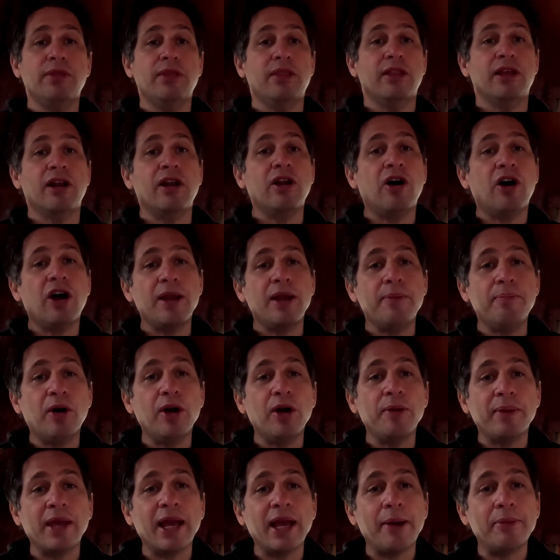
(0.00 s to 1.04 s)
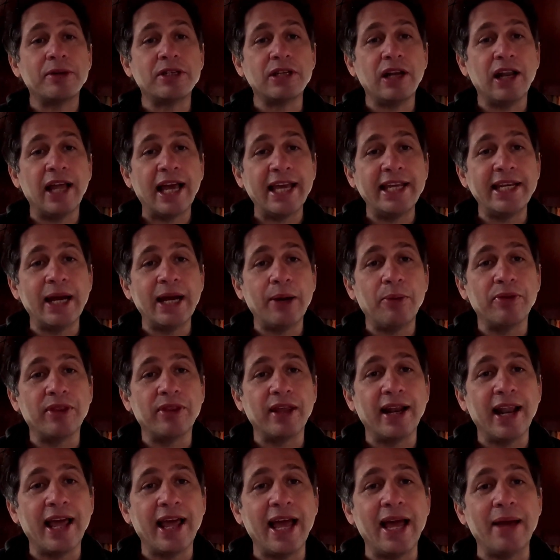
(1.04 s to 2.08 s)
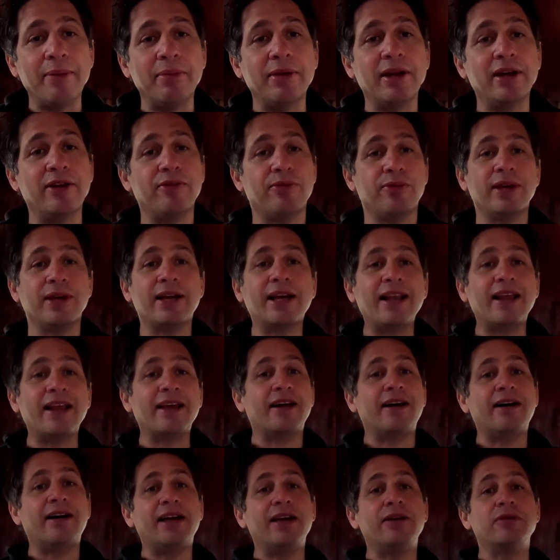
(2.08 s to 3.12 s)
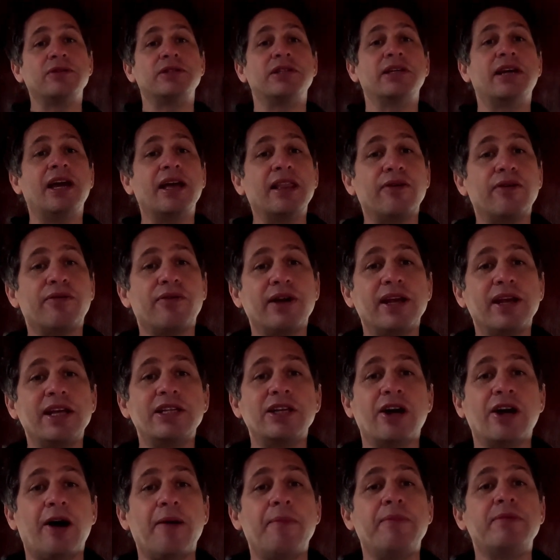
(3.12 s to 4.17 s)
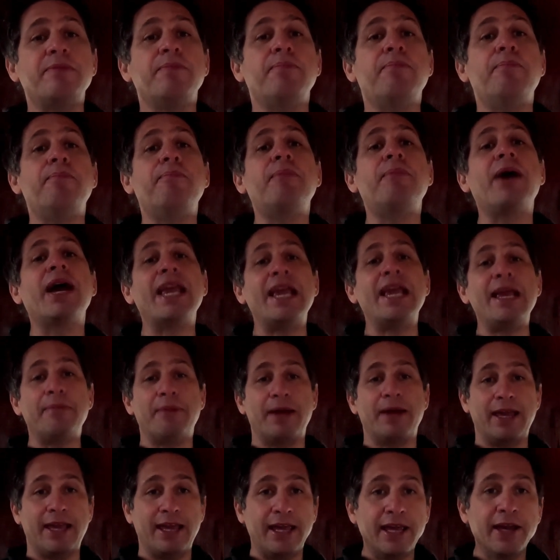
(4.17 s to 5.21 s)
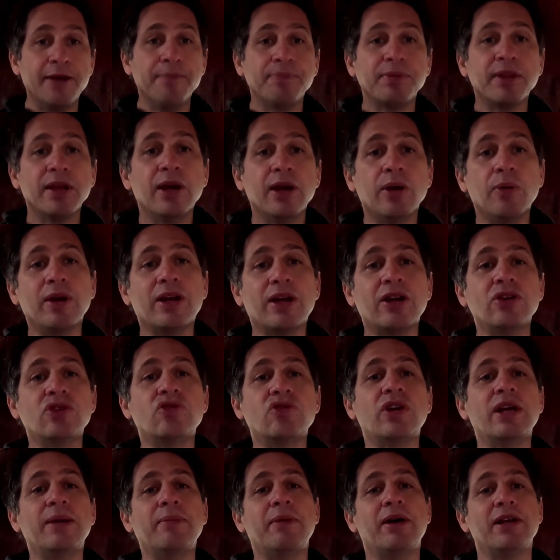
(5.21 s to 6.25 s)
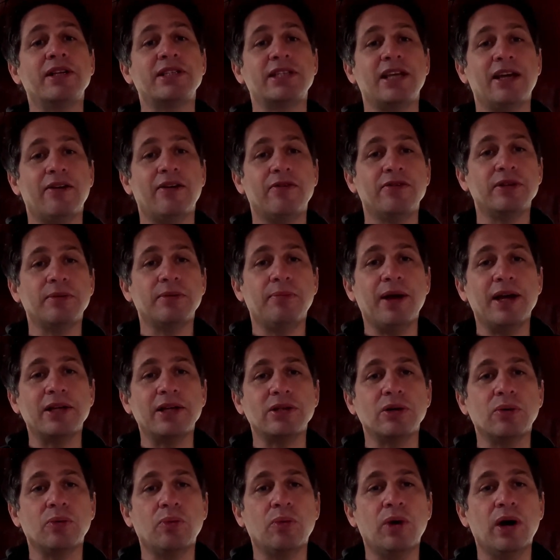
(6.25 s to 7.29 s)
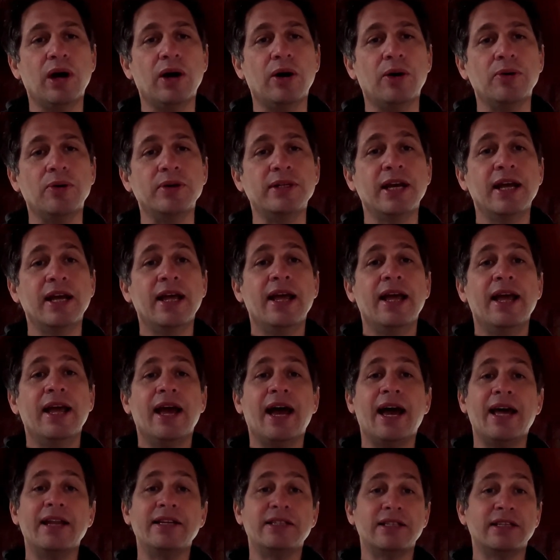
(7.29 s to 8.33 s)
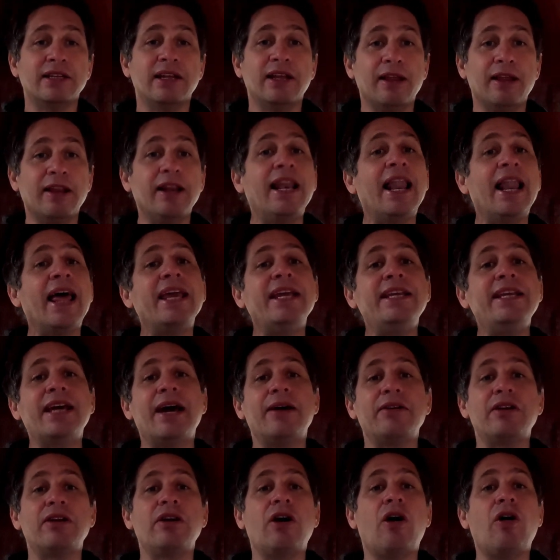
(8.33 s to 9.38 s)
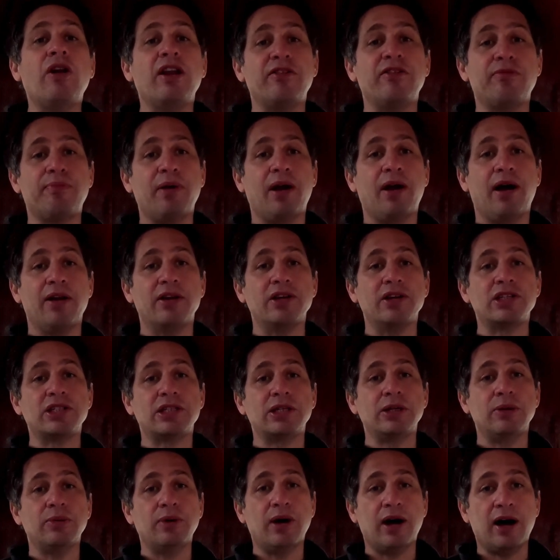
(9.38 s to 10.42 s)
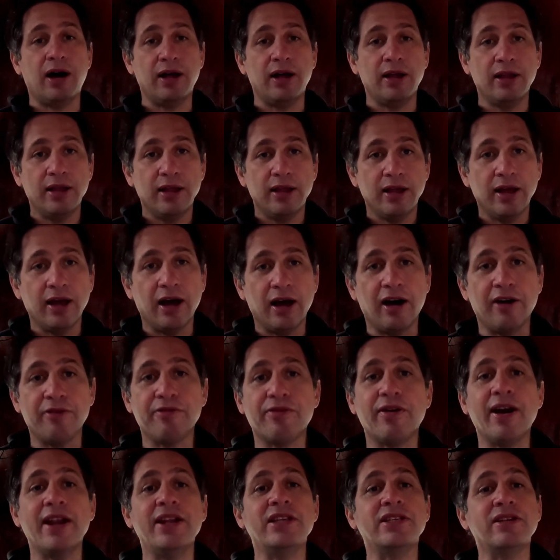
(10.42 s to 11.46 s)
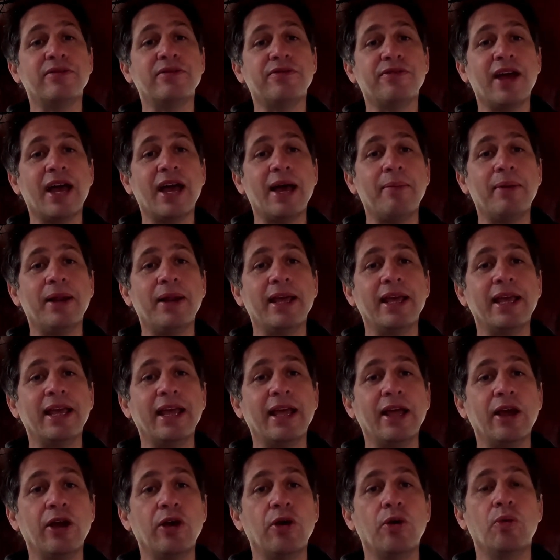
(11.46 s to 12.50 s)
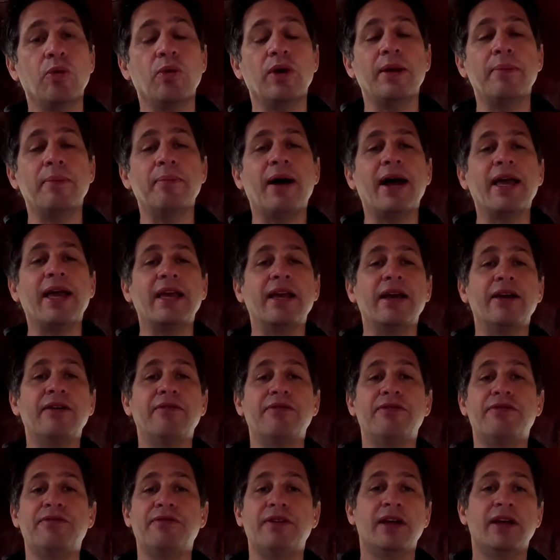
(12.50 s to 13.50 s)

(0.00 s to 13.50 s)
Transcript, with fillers: the lion might be able to lay down with the lamb and if we click our heels together three times maybe we can dream ourselves a better world and lay down an olive branch to our our friends and family who we may have